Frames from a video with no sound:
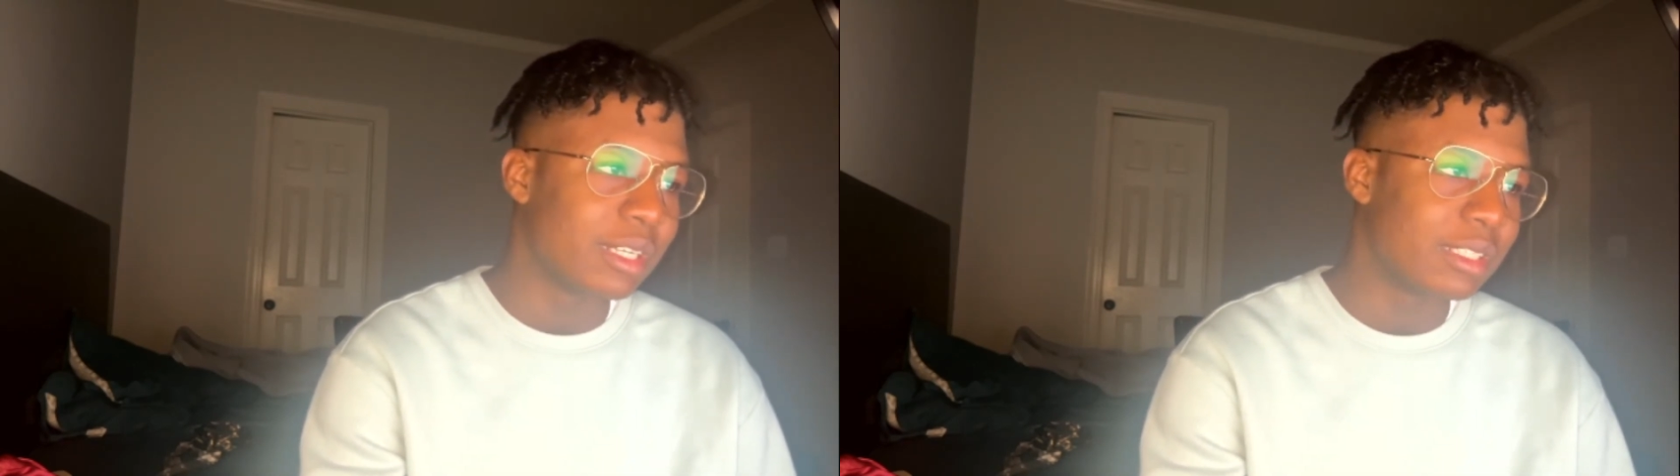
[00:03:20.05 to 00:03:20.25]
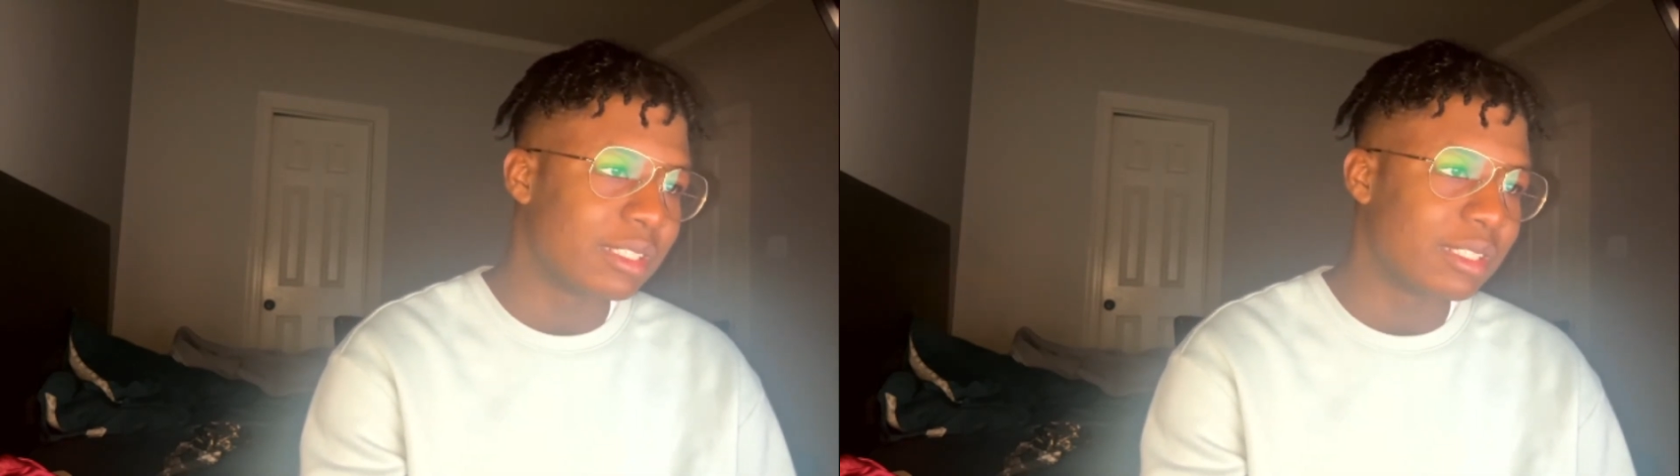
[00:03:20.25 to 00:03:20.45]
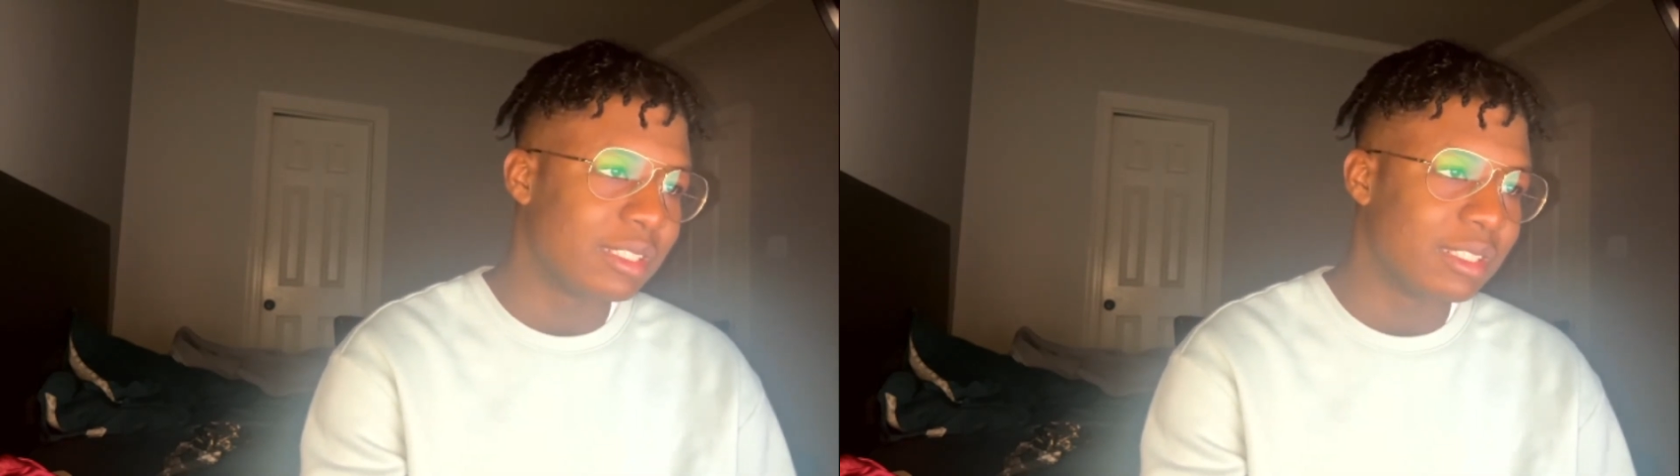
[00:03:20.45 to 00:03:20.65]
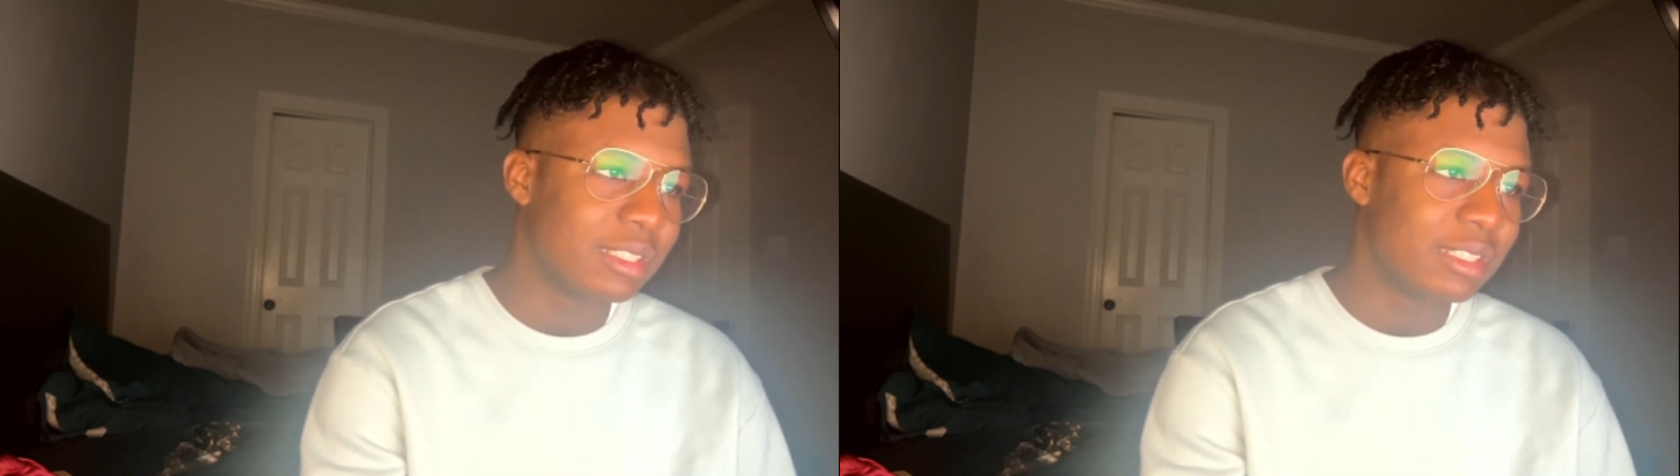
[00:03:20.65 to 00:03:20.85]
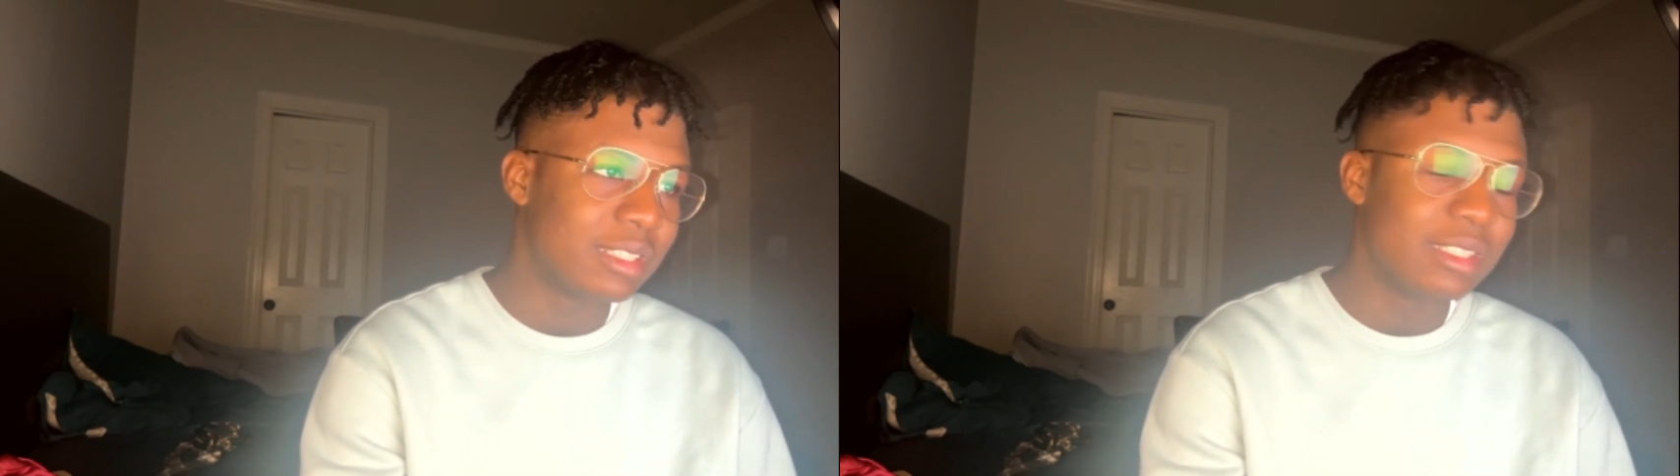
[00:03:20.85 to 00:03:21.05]
us.
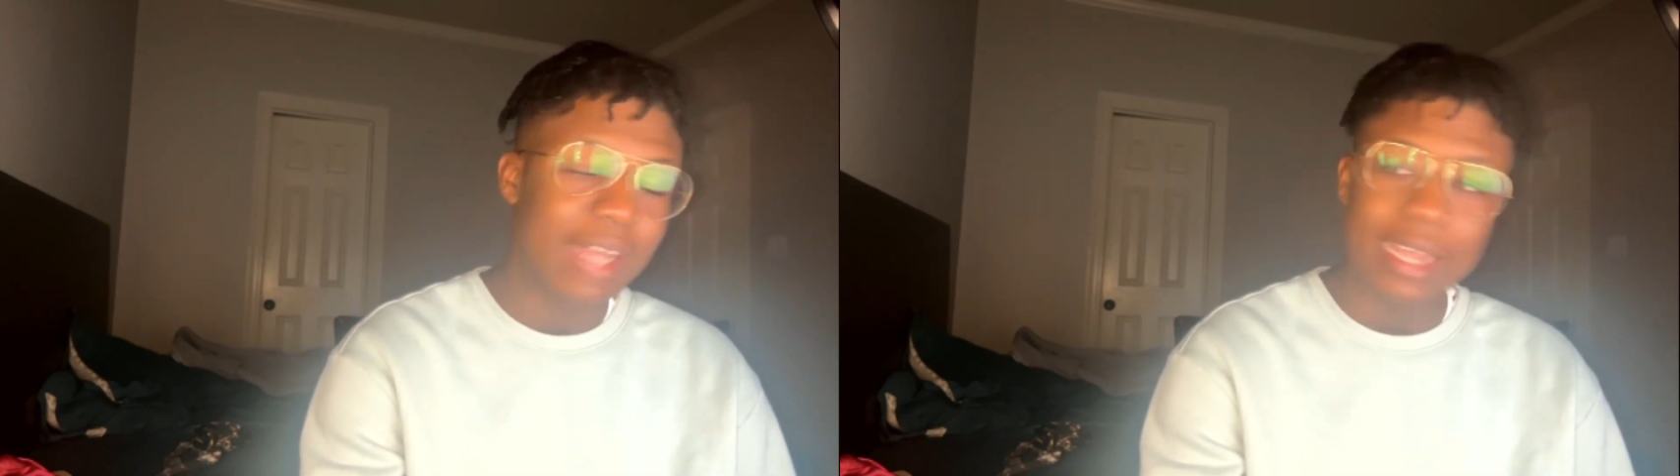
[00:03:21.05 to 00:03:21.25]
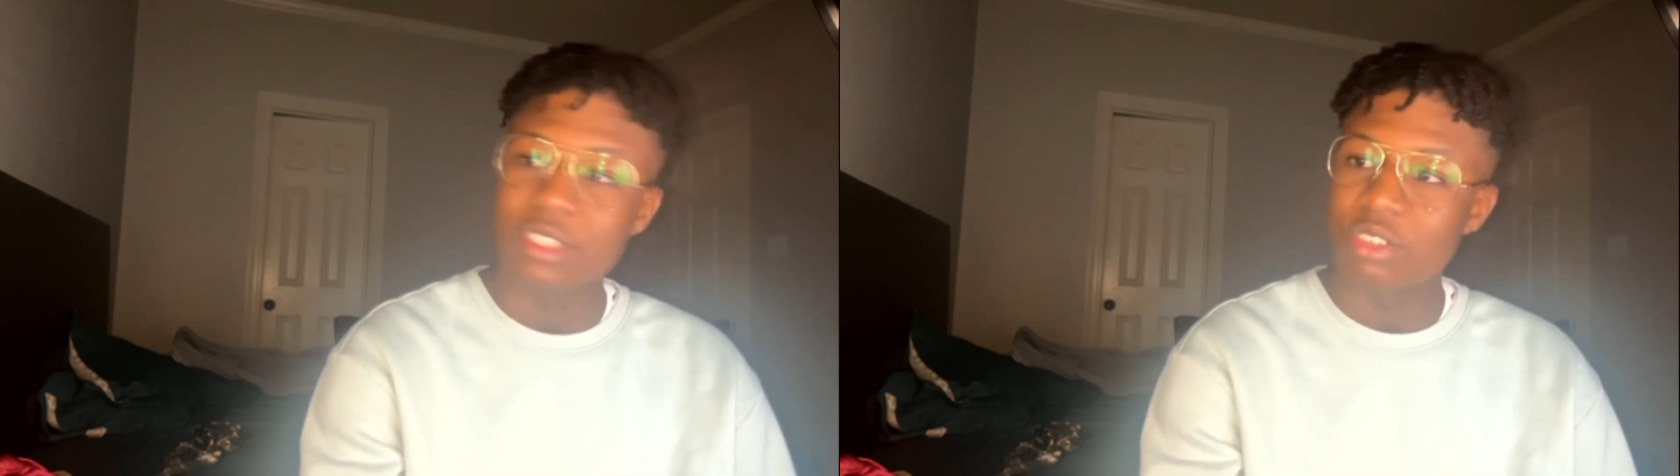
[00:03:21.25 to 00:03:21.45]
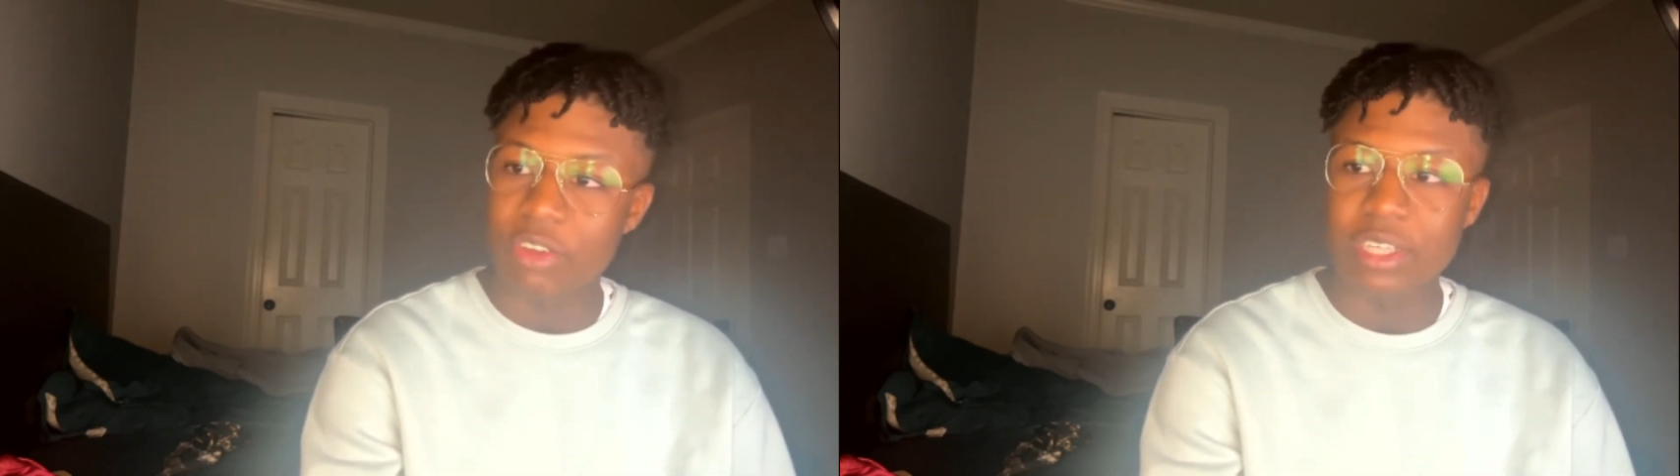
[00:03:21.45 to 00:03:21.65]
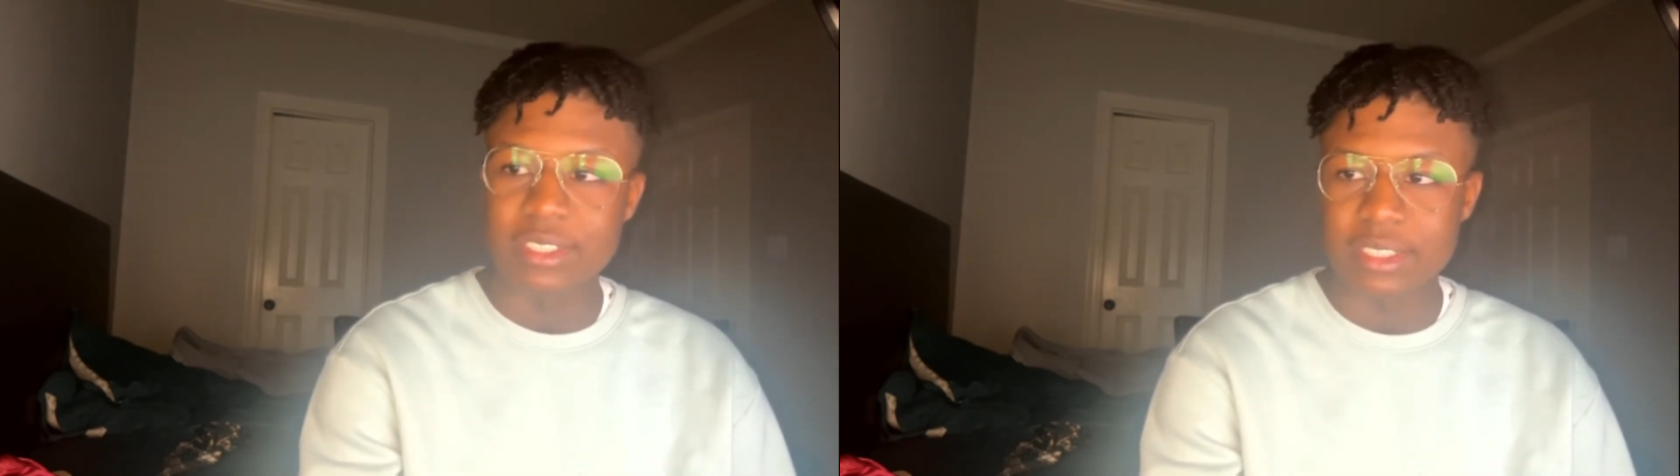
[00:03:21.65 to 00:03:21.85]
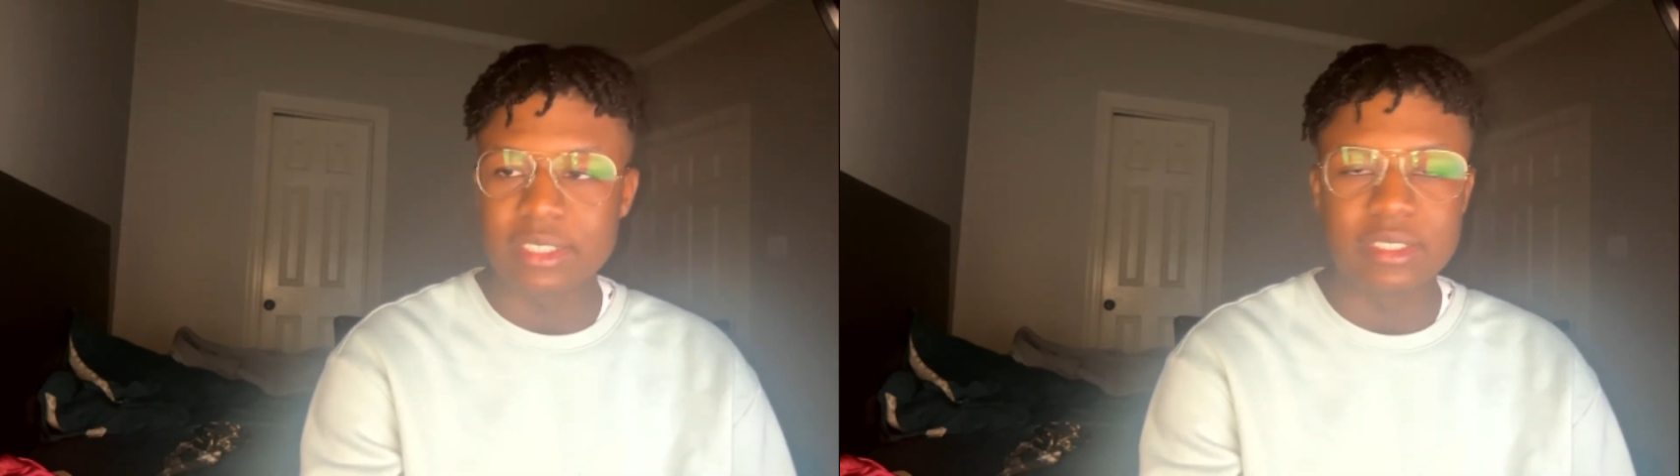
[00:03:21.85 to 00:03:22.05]
That's crazy.